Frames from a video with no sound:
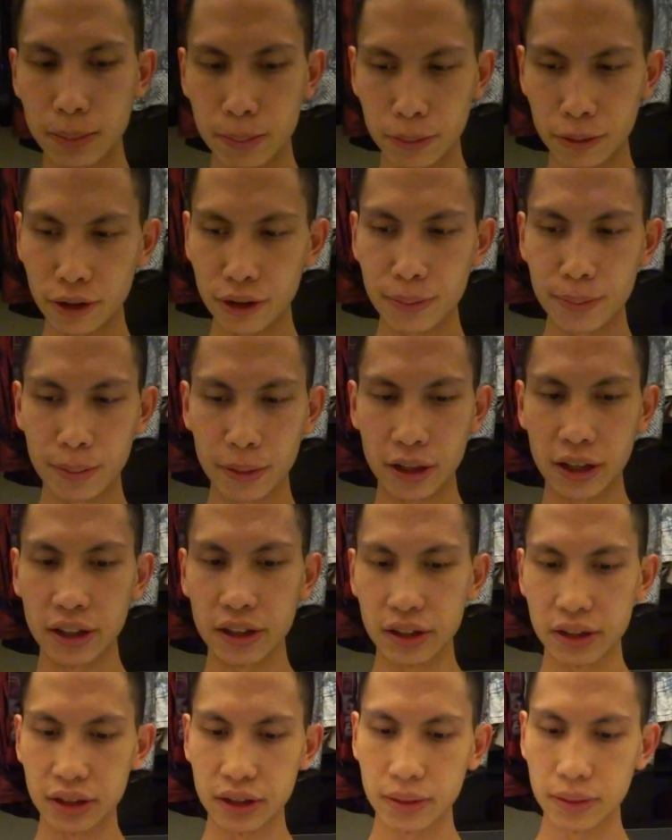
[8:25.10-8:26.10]
book,
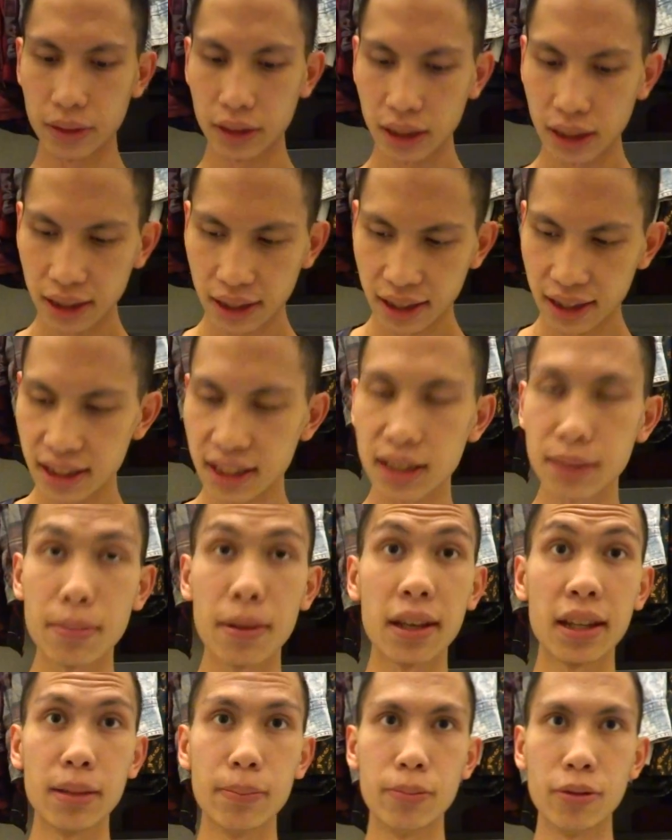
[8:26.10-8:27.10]
because it just
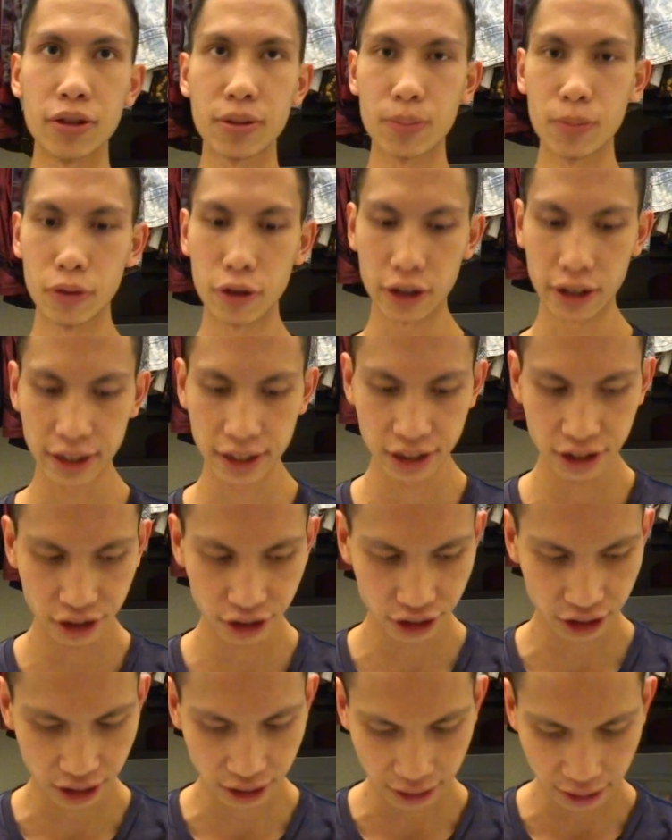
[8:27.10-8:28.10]
made the book more
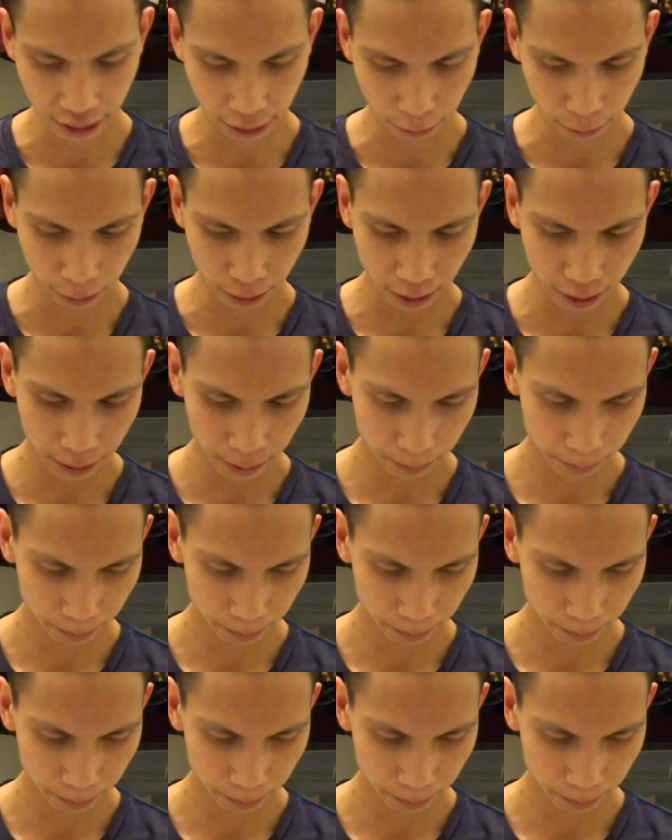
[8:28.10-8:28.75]
interesting that way.